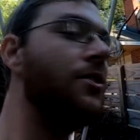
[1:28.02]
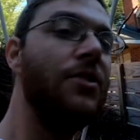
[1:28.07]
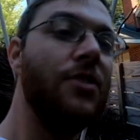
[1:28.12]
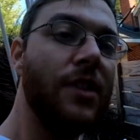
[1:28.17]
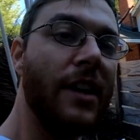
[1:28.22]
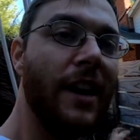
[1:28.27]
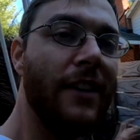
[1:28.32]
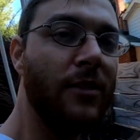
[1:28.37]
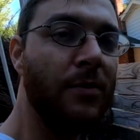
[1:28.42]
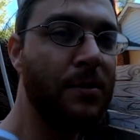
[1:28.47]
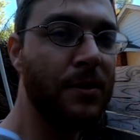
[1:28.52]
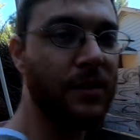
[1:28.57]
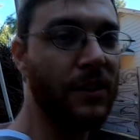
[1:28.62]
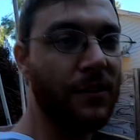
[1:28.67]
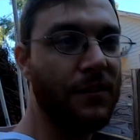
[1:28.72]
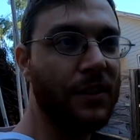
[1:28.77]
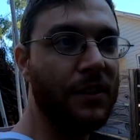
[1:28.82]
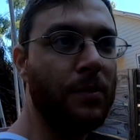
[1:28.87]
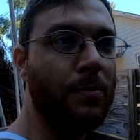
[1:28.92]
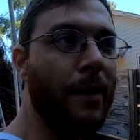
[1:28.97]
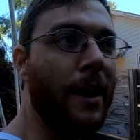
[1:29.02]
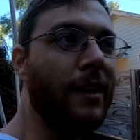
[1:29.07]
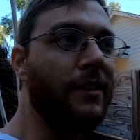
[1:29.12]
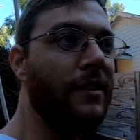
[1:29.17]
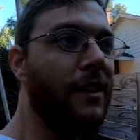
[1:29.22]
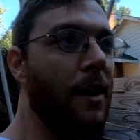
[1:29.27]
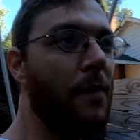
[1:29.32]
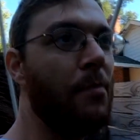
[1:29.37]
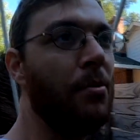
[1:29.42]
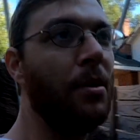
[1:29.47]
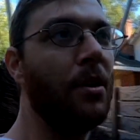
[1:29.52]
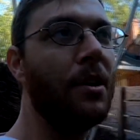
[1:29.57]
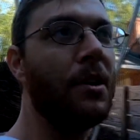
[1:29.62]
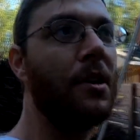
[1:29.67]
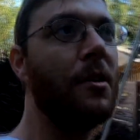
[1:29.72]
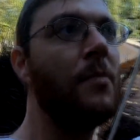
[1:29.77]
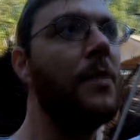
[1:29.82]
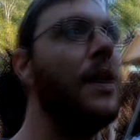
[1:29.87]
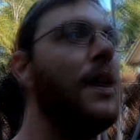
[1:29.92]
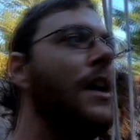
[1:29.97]
you guys specific spots that I put
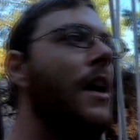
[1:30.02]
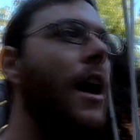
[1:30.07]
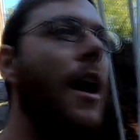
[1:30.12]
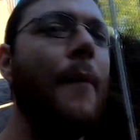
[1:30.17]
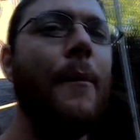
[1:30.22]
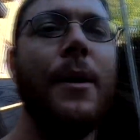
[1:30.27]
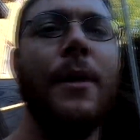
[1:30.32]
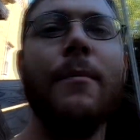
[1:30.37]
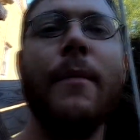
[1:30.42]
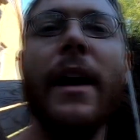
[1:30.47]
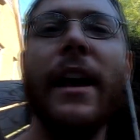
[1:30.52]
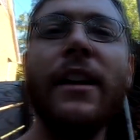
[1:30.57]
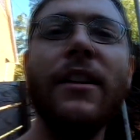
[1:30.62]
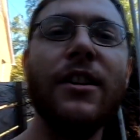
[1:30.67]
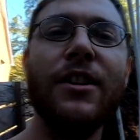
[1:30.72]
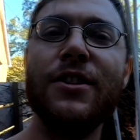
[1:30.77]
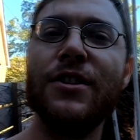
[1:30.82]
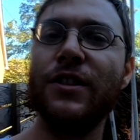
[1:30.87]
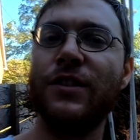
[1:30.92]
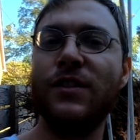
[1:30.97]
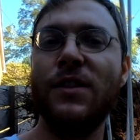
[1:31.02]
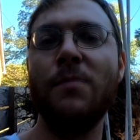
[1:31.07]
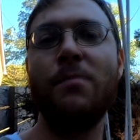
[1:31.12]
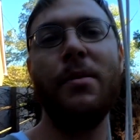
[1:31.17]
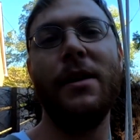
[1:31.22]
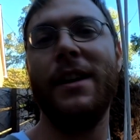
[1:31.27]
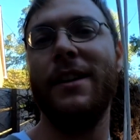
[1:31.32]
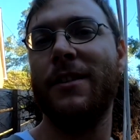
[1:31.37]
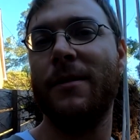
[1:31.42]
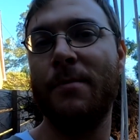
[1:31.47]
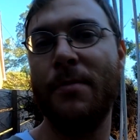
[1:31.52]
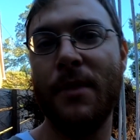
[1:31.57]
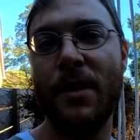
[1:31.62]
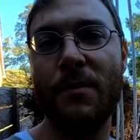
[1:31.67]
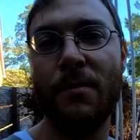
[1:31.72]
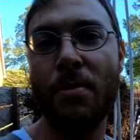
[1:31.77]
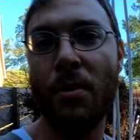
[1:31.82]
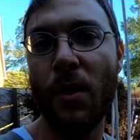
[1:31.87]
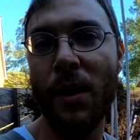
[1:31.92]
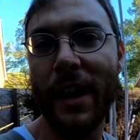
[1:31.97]
them. I mean, mainly just the biggest
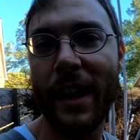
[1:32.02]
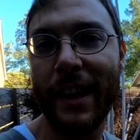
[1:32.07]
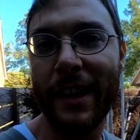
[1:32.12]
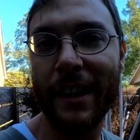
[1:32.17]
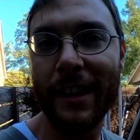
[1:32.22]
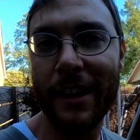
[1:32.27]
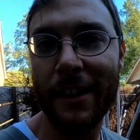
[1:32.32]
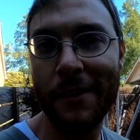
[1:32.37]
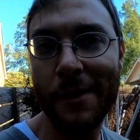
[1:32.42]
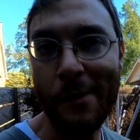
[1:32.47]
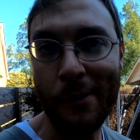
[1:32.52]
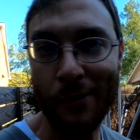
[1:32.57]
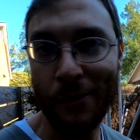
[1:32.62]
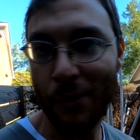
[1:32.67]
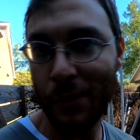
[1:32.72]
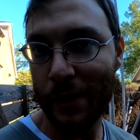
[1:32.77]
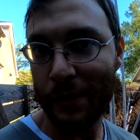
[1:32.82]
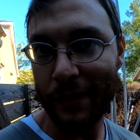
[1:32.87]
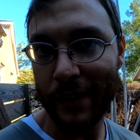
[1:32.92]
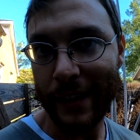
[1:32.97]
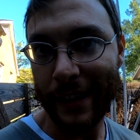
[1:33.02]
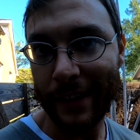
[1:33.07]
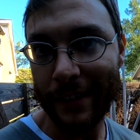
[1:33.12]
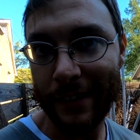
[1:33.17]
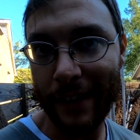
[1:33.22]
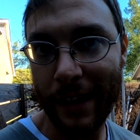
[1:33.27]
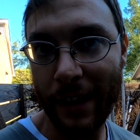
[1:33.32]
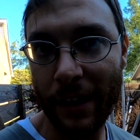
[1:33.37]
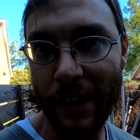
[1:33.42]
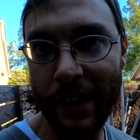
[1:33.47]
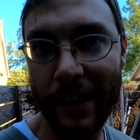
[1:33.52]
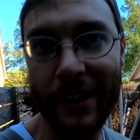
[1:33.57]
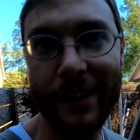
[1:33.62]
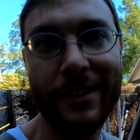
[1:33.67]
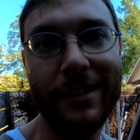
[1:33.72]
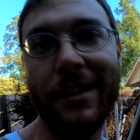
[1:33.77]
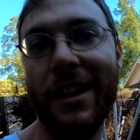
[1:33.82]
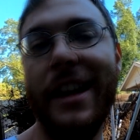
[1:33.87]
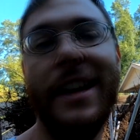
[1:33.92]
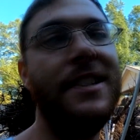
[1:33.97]
point I can give you before we even get there
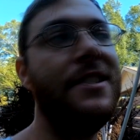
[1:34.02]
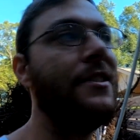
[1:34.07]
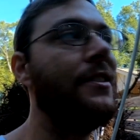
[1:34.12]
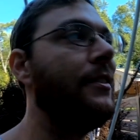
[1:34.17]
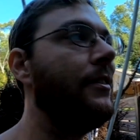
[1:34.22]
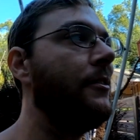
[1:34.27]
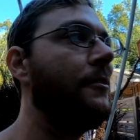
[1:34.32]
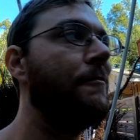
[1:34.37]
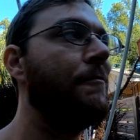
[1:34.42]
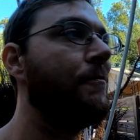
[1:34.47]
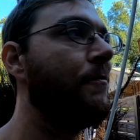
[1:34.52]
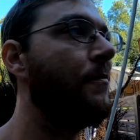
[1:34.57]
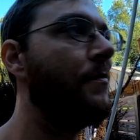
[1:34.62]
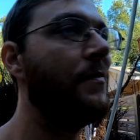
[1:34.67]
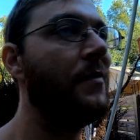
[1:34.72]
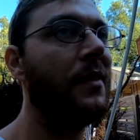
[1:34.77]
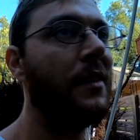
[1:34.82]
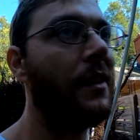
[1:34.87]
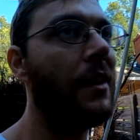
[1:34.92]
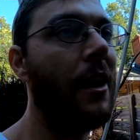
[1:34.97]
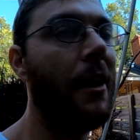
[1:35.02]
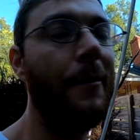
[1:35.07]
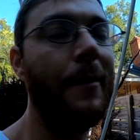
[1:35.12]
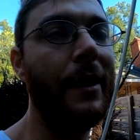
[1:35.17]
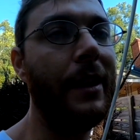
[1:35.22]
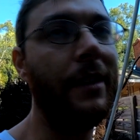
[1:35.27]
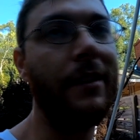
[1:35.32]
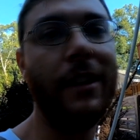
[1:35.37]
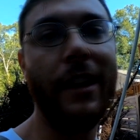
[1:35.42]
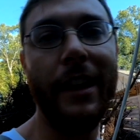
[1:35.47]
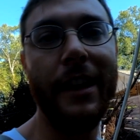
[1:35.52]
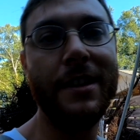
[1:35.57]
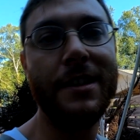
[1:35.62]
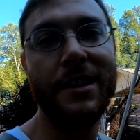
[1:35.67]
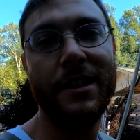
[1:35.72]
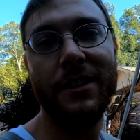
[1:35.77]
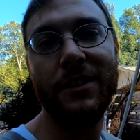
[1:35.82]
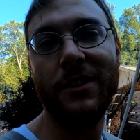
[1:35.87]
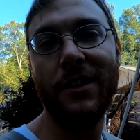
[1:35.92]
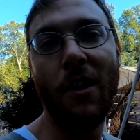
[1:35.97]
is ledges. I mean,
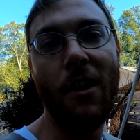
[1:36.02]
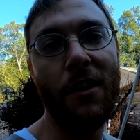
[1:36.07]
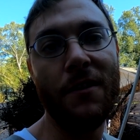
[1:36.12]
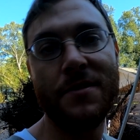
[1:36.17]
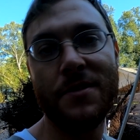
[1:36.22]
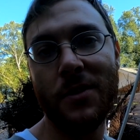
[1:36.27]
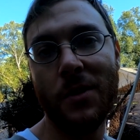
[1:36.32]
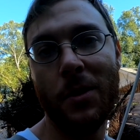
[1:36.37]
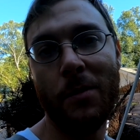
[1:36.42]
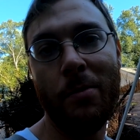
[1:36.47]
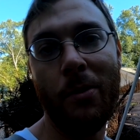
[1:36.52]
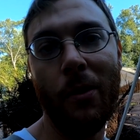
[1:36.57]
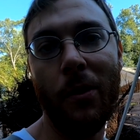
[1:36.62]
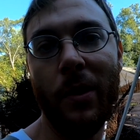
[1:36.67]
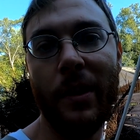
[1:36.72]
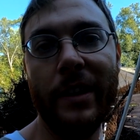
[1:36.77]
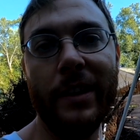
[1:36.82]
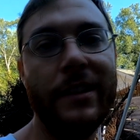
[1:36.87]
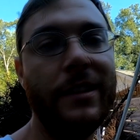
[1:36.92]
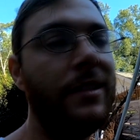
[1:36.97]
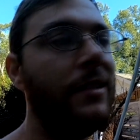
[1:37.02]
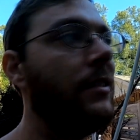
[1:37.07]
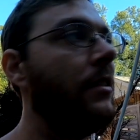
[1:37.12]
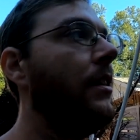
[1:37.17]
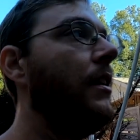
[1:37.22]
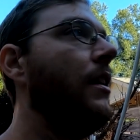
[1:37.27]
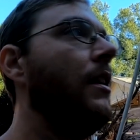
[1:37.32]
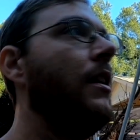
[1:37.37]
ledges, offshore points,